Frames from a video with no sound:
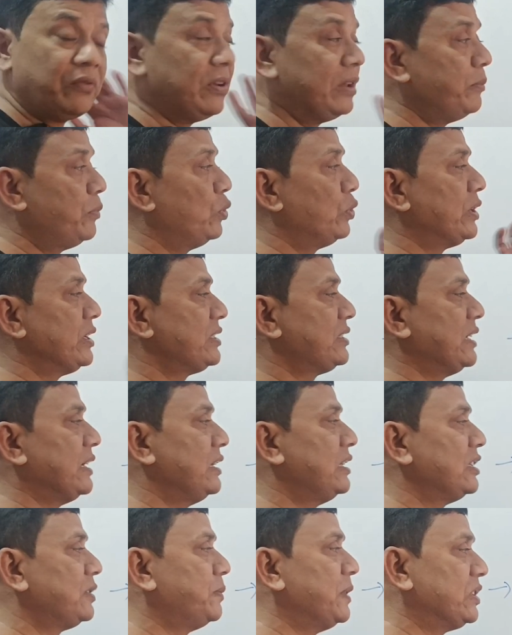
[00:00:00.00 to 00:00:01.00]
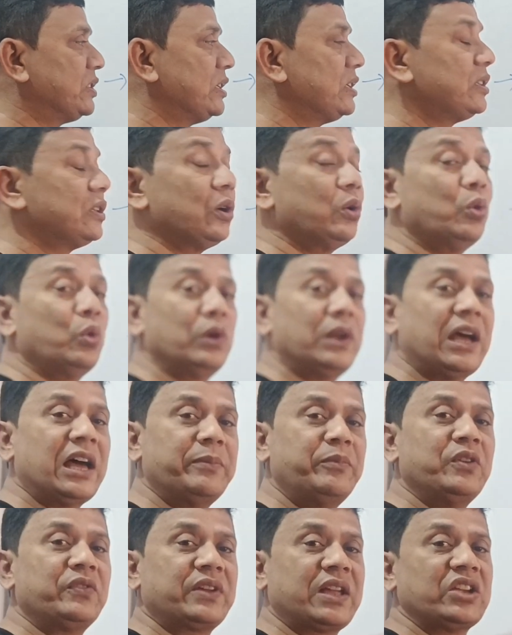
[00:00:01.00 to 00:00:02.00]
When Brutus sent this message, the whole
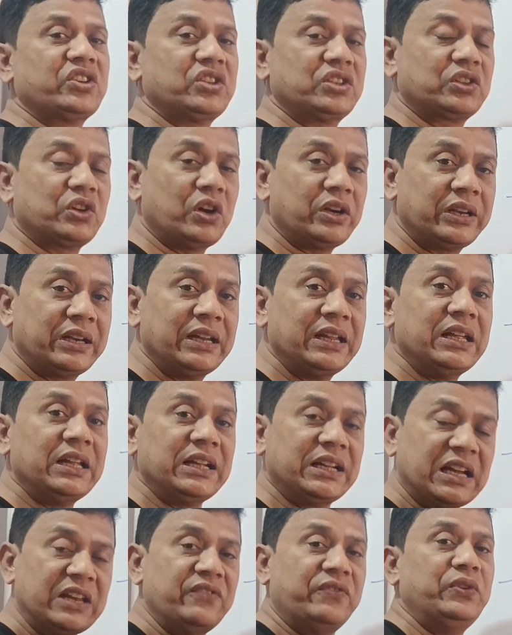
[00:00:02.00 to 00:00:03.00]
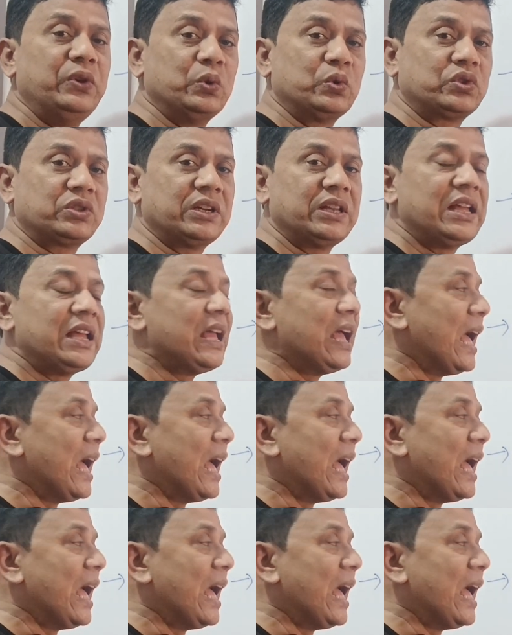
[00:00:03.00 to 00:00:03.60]
army of Cassius got confused,